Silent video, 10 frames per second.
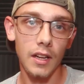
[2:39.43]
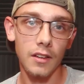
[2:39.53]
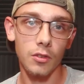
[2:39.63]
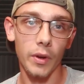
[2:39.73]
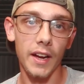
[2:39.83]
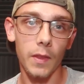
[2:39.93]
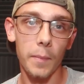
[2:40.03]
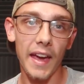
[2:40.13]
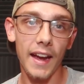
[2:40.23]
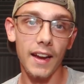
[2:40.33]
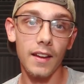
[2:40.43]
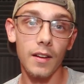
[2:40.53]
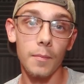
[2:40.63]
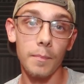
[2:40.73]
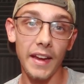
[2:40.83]
So we got the bag.
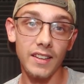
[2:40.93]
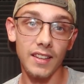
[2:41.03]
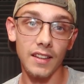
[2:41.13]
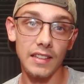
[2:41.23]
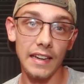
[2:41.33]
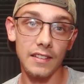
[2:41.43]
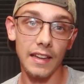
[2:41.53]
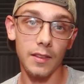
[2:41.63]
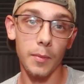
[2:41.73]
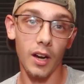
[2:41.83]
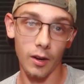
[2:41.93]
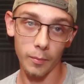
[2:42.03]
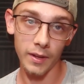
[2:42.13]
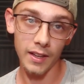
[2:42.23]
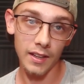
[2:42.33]
Makes sense that it's at the
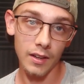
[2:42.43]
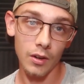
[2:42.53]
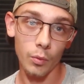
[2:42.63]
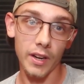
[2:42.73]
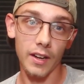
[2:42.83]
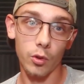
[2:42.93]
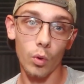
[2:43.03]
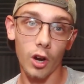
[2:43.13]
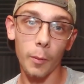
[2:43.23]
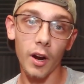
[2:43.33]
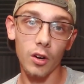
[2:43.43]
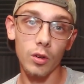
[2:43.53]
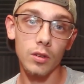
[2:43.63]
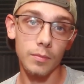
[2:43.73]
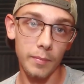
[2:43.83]
bottom. We got the water
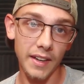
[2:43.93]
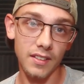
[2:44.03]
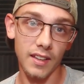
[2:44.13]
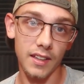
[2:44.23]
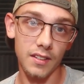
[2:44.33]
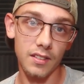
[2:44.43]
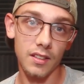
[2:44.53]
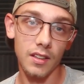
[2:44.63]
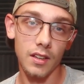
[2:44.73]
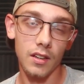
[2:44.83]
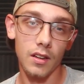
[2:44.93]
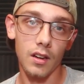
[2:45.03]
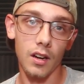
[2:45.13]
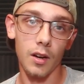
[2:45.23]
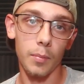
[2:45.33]
bottle. Makes sense.
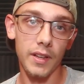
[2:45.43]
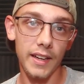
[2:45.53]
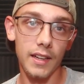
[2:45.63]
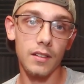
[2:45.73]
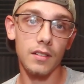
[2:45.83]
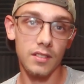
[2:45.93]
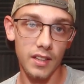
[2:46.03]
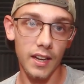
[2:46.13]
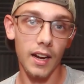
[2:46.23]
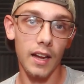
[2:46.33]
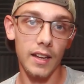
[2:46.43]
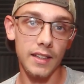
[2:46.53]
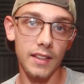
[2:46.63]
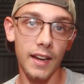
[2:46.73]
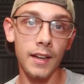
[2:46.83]
Plant, stick, I
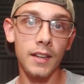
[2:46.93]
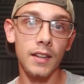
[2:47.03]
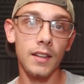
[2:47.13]
like that.